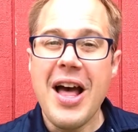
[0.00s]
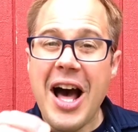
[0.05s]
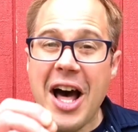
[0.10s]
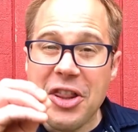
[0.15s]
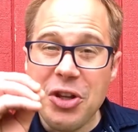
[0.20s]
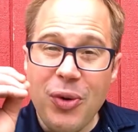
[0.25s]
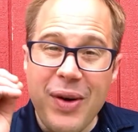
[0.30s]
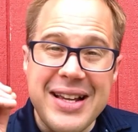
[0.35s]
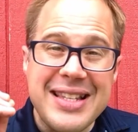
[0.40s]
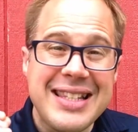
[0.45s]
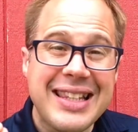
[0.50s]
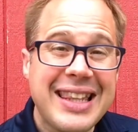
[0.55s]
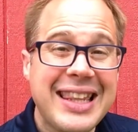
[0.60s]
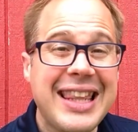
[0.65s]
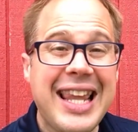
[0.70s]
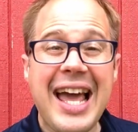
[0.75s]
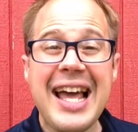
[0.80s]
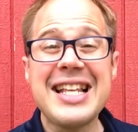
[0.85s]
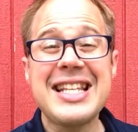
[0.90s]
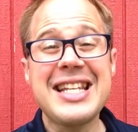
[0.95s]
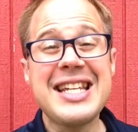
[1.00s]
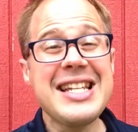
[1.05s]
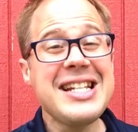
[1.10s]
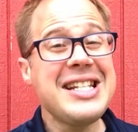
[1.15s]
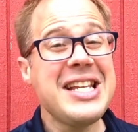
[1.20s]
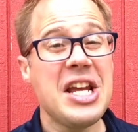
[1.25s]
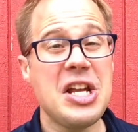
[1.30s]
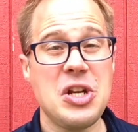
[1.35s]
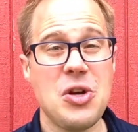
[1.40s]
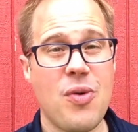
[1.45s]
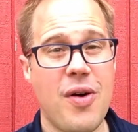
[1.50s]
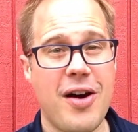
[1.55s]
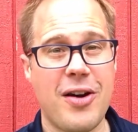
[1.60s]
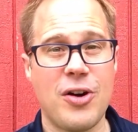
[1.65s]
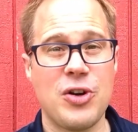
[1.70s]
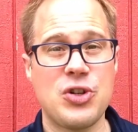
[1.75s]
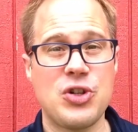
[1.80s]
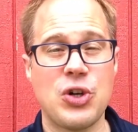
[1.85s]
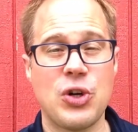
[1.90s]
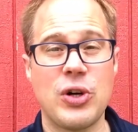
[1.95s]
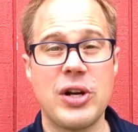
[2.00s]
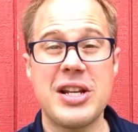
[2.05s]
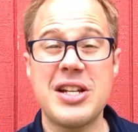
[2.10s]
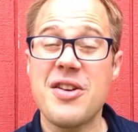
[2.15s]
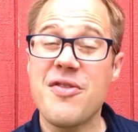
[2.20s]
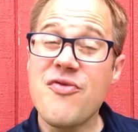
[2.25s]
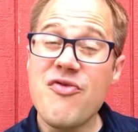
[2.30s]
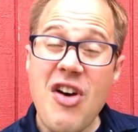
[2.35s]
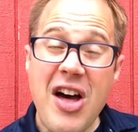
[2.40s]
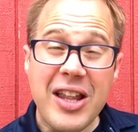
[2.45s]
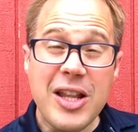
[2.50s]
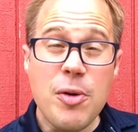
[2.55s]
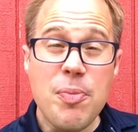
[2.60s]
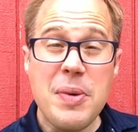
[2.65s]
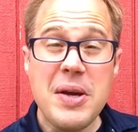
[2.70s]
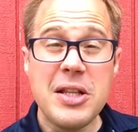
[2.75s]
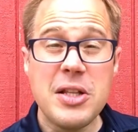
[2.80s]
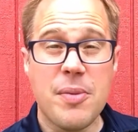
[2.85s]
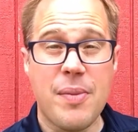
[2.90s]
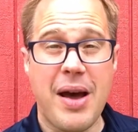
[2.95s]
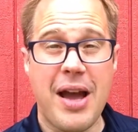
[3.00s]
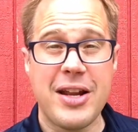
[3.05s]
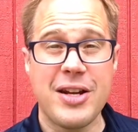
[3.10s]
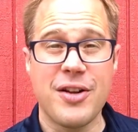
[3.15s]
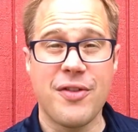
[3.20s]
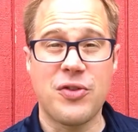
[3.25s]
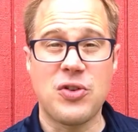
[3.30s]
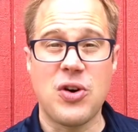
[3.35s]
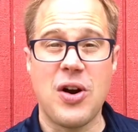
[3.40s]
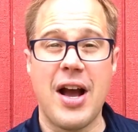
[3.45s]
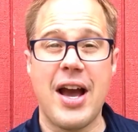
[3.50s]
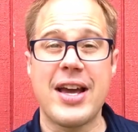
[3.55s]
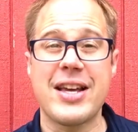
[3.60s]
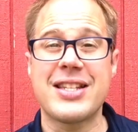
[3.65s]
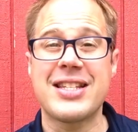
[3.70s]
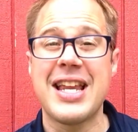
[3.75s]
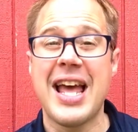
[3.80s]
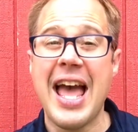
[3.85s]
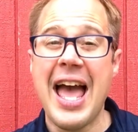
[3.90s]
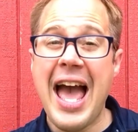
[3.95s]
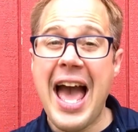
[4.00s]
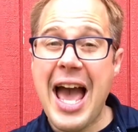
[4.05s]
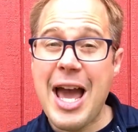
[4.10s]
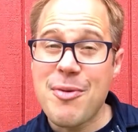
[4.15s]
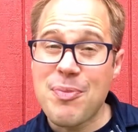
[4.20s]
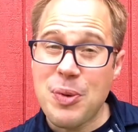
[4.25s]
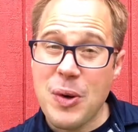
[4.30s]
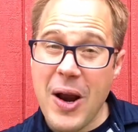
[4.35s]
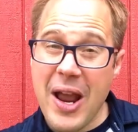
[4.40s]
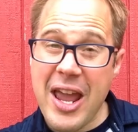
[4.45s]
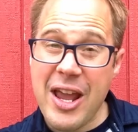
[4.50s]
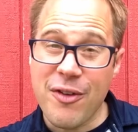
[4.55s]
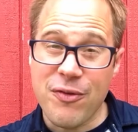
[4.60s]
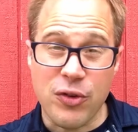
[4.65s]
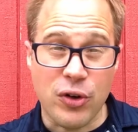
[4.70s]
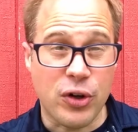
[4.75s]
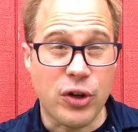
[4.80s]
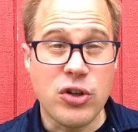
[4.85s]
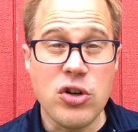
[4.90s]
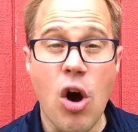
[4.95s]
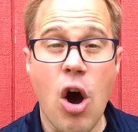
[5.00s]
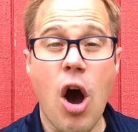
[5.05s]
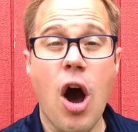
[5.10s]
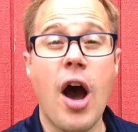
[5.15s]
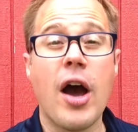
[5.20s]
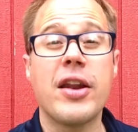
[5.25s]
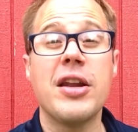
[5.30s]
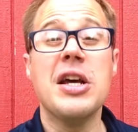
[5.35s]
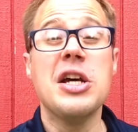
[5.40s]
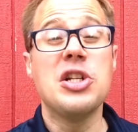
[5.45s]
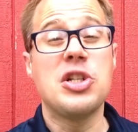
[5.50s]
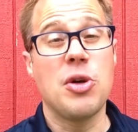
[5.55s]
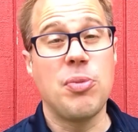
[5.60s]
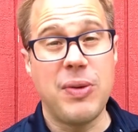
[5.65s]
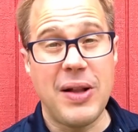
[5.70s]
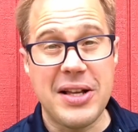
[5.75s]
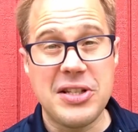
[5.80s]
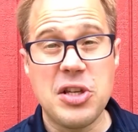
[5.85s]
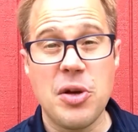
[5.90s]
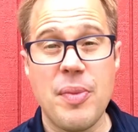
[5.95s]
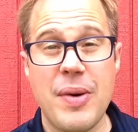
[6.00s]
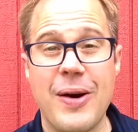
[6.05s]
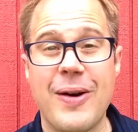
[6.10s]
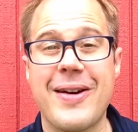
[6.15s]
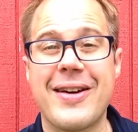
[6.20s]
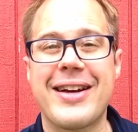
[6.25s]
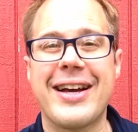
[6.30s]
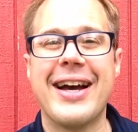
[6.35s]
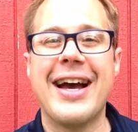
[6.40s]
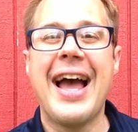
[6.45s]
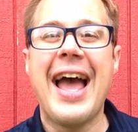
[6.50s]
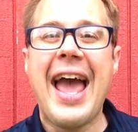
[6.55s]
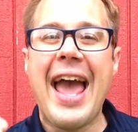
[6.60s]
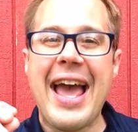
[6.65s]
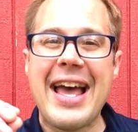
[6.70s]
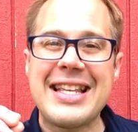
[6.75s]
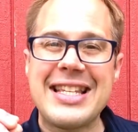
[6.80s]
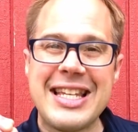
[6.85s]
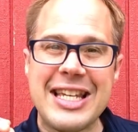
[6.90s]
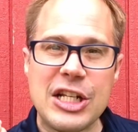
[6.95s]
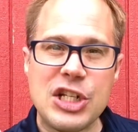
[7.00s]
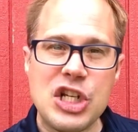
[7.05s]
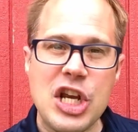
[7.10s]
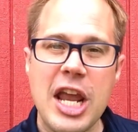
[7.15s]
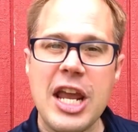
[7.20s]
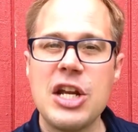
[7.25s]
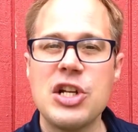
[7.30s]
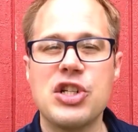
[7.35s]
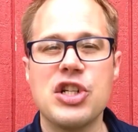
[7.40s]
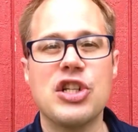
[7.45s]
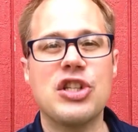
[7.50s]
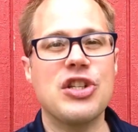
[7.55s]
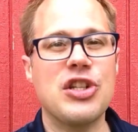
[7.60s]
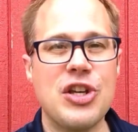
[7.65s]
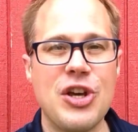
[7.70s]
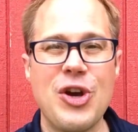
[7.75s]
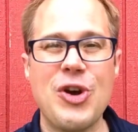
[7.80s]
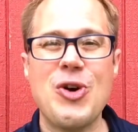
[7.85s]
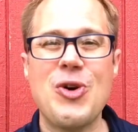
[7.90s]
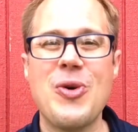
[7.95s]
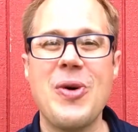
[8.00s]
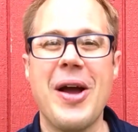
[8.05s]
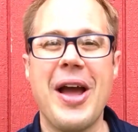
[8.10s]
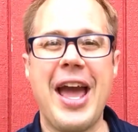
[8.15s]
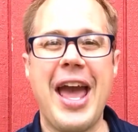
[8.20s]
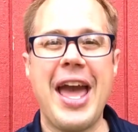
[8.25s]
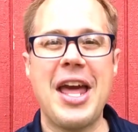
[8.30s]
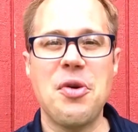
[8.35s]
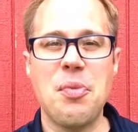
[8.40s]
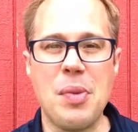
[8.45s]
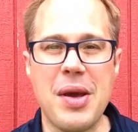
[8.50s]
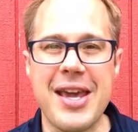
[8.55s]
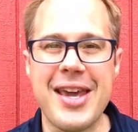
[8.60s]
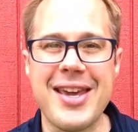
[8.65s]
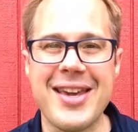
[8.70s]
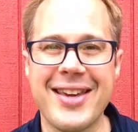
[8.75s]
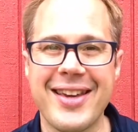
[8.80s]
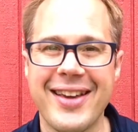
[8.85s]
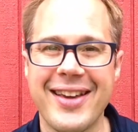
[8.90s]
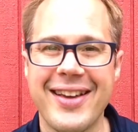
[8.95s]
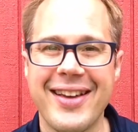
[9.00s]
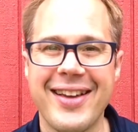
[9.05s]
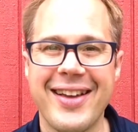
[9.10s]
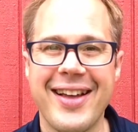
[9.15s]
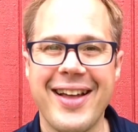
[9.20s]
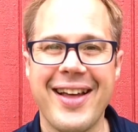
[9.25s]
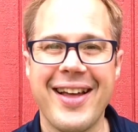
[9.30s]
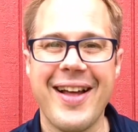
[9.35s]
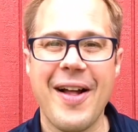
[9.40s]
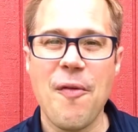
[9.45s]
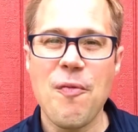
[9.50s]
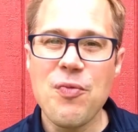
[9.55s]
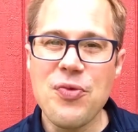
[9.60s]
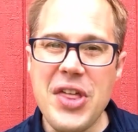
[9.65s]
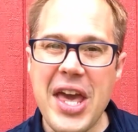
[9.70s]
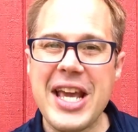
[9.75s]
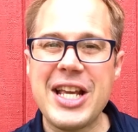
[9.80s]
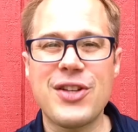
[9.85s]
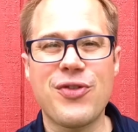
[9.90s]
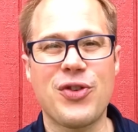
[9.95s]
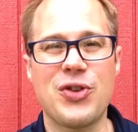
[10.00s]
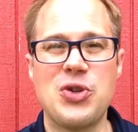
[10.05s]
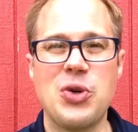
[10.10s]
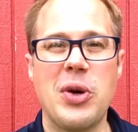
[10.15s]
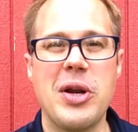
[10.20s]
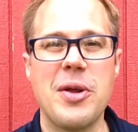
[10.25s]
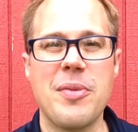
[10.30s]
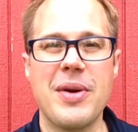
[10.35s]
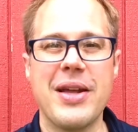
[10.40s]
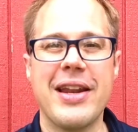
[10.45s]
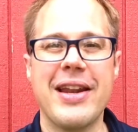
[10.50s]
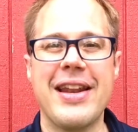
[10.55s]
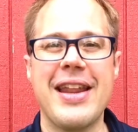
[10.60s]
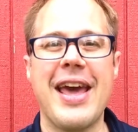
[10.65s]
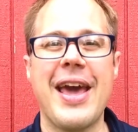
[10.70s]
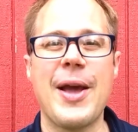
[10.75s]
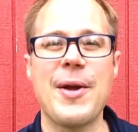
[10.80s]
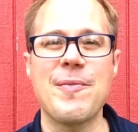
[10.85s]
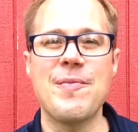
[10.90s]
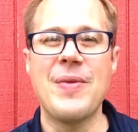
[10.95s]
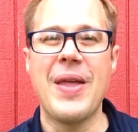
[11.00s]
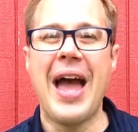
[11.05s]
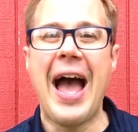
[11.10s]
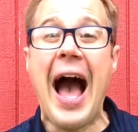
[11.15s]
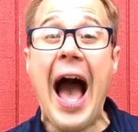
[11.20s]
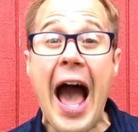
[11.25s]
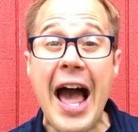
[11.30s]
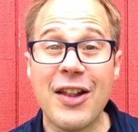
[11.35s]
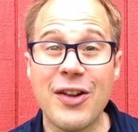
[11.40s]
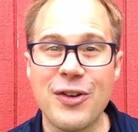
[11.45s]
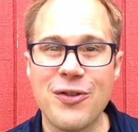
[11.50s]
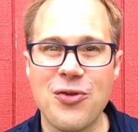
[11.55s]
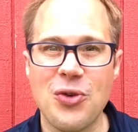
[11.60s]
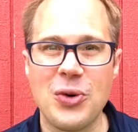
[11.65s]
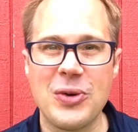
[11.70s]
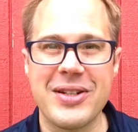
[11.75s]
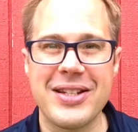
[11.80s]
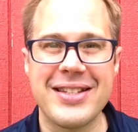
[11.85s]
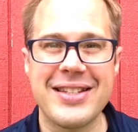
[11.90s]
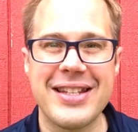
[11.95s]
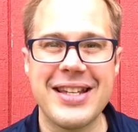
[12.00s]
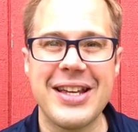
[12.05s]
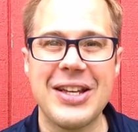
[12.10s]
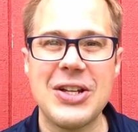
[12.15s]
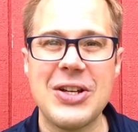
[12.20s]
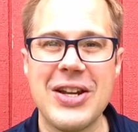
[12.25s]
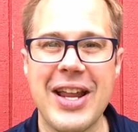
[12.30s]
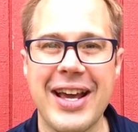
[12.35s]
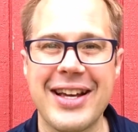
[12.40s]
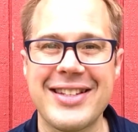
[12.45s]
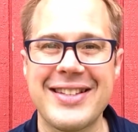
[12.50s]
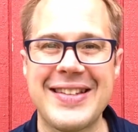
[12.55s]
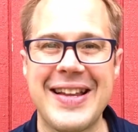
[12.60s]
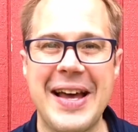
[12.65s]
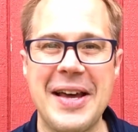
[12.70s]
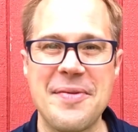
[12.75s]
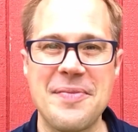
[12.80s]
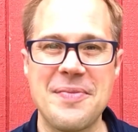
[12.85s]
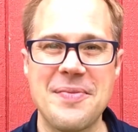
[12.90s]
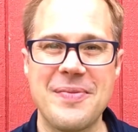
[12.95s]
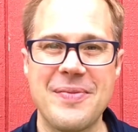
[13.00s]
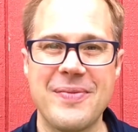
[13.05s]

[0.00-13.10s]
Otherwise, let's continue on our journey developing the mind of Christ and praying for God to bless America as He changes you and me. Thanks for joining me today. I look forward to seeing you next time.